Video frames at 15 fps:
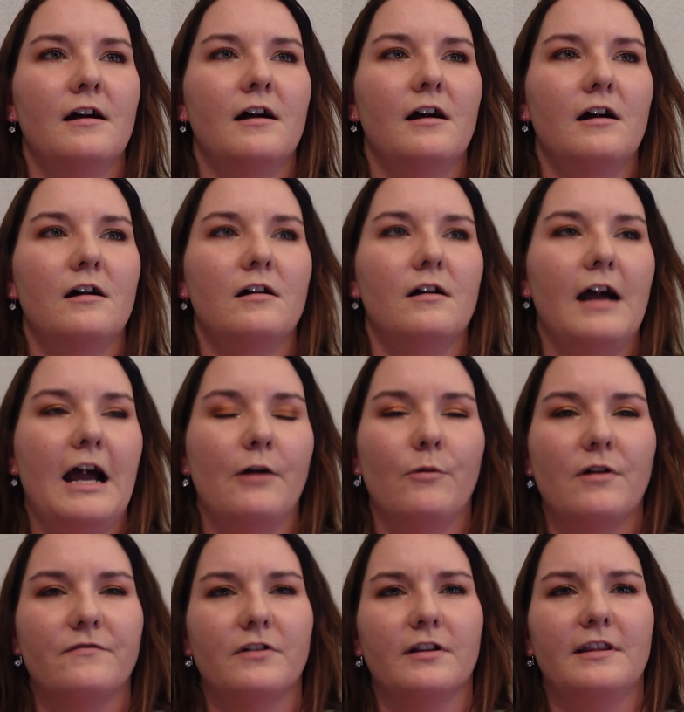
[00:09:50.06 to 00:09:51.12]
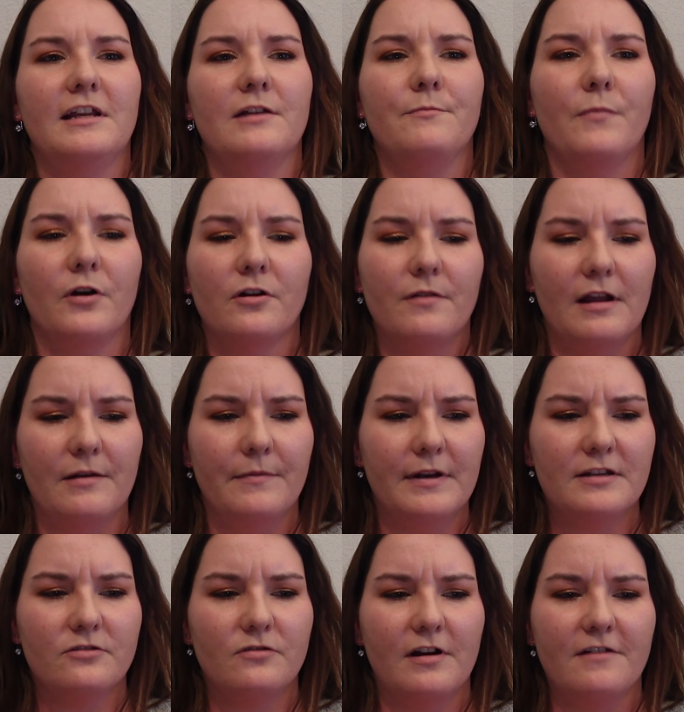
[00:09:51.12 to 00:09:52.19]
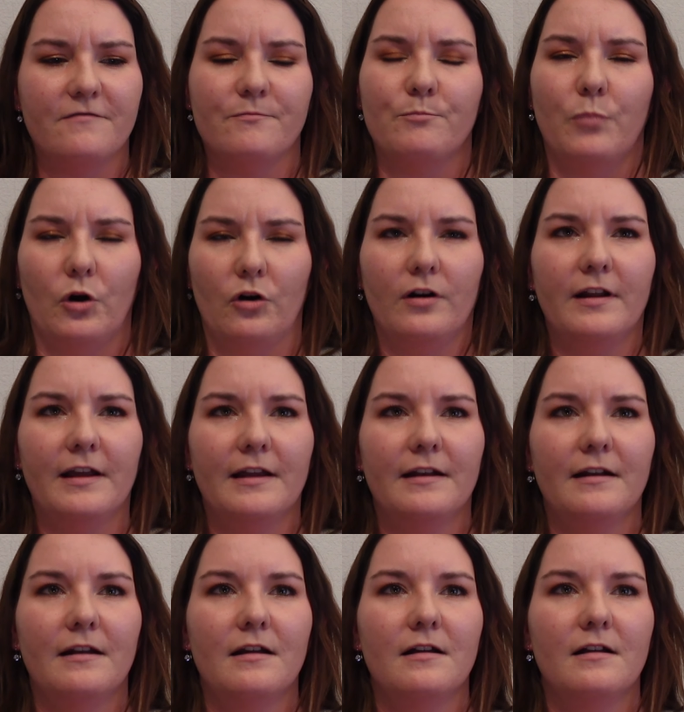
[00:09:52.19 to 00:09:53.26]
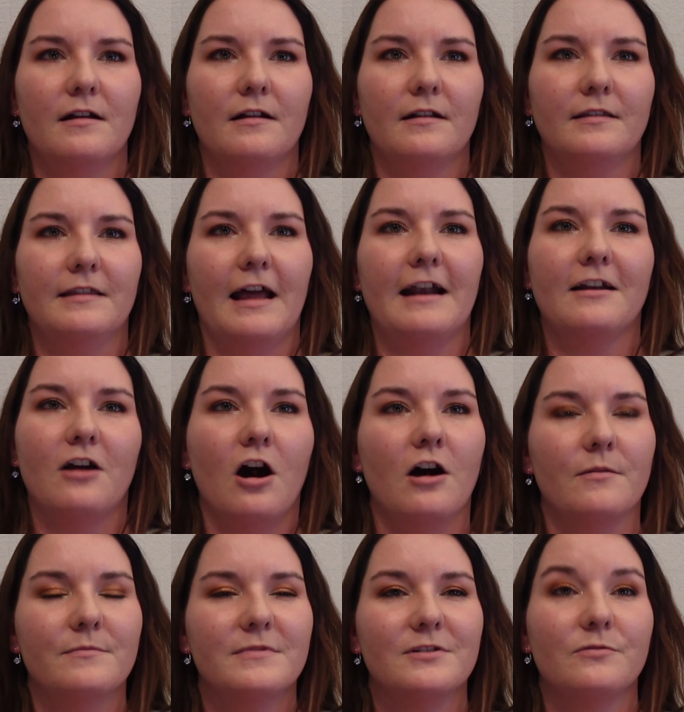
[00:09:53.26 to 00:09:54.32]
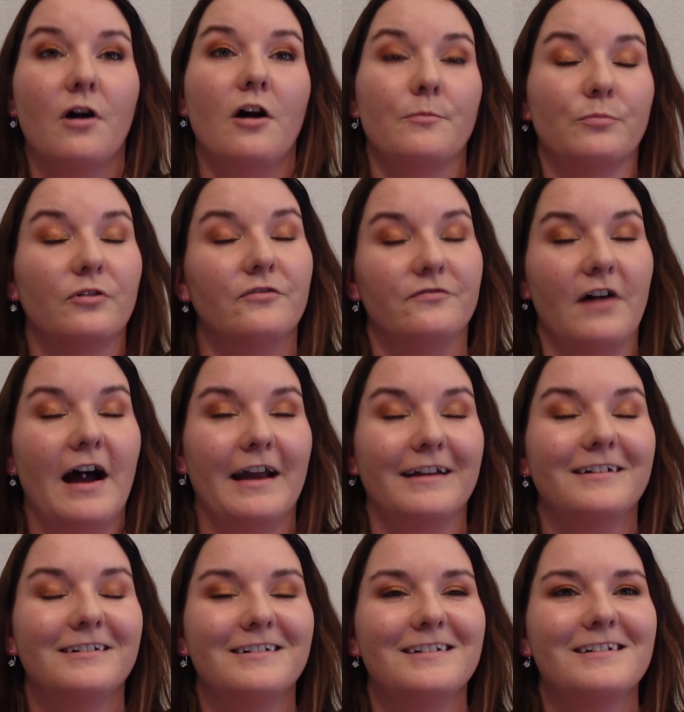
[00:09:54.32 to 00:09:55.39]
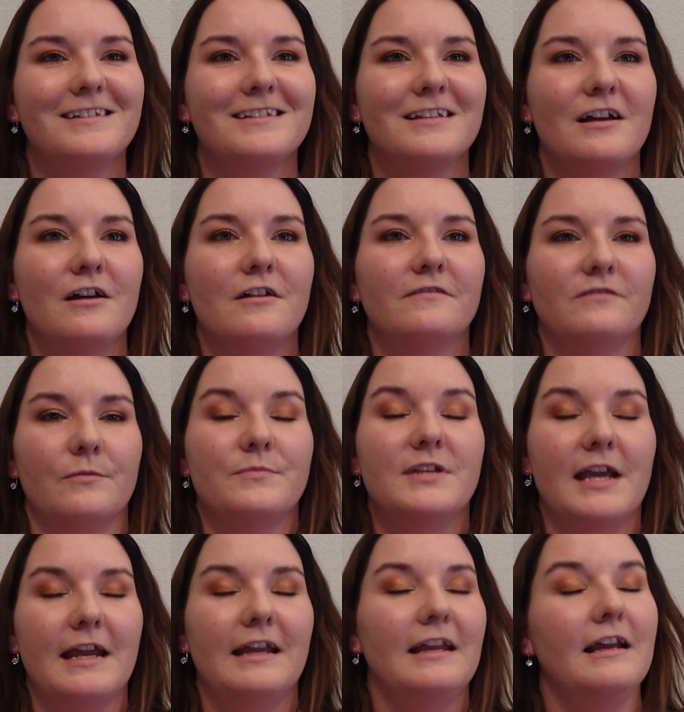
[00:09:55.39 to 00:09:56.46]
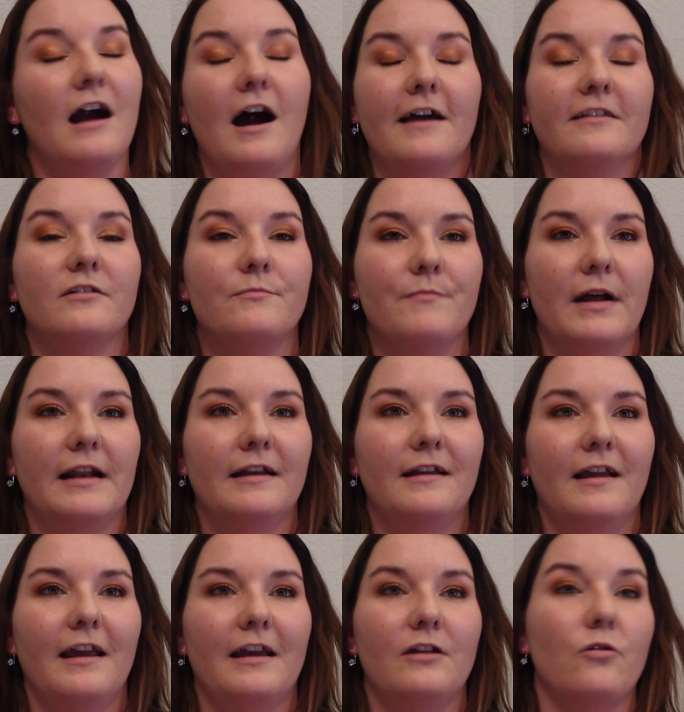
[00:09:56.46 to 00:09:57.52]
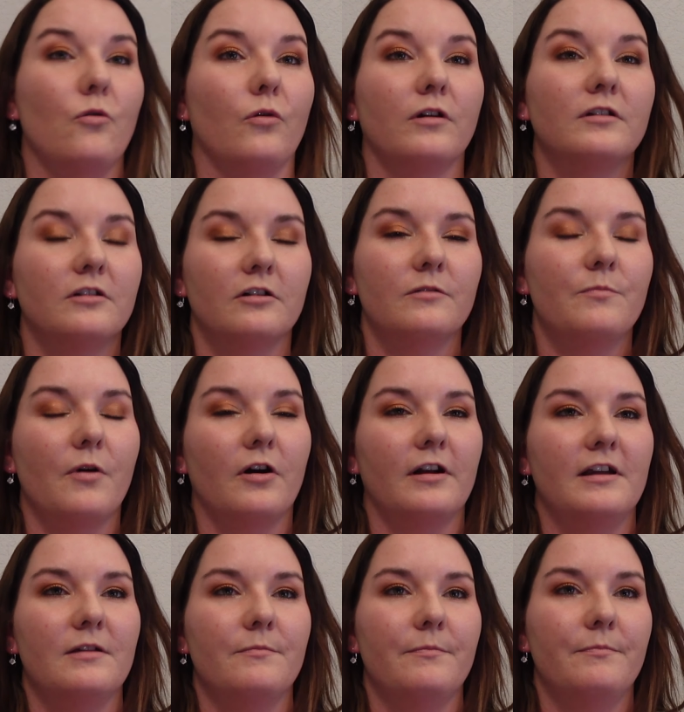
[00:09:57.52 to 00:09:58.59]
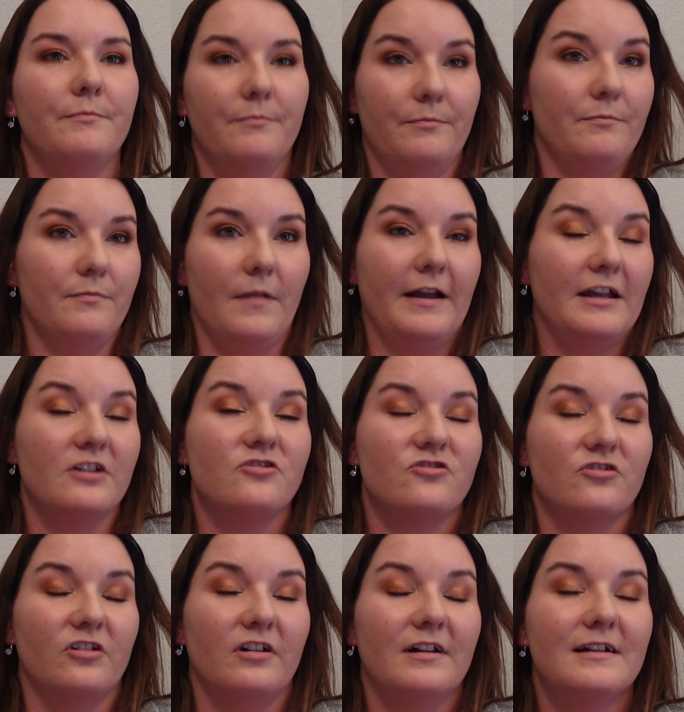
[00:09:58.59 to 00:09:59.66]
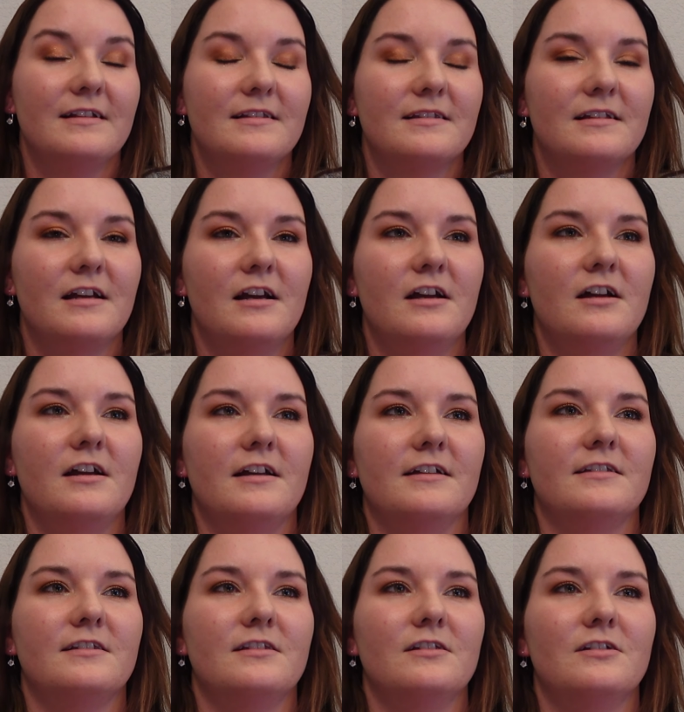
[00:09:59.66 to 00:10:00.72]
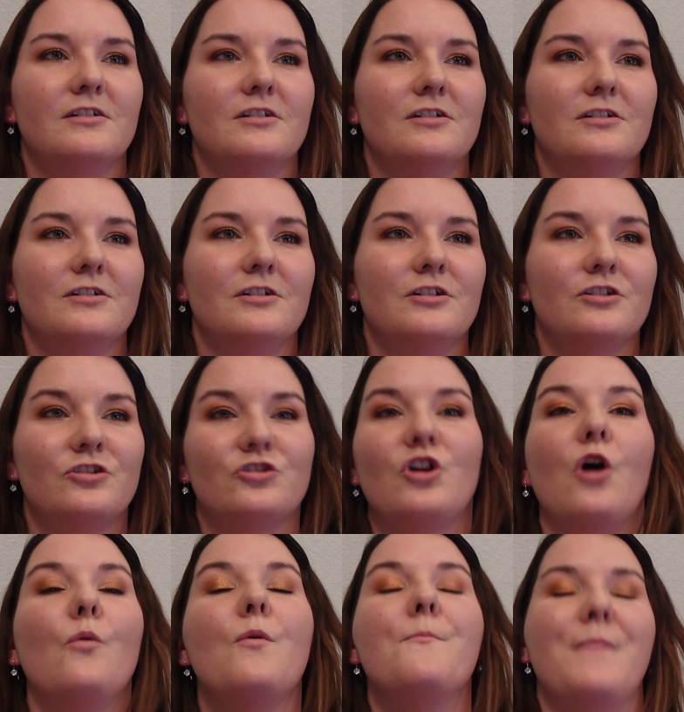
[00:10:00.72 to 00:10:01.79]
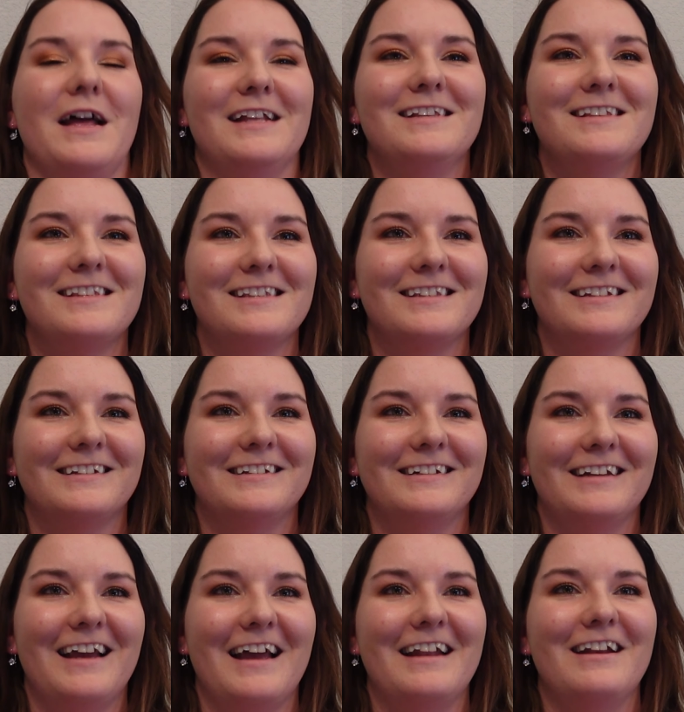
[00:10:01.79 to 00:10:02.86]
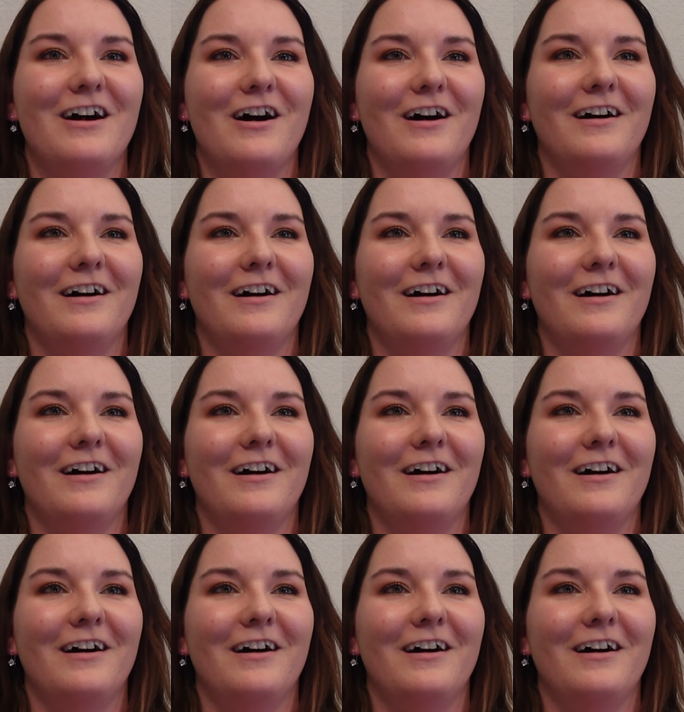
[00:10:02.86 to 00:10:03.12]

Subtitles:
However, the administrative burden that comes on providers from taking either Medicaid or third-party like insurance is so immense and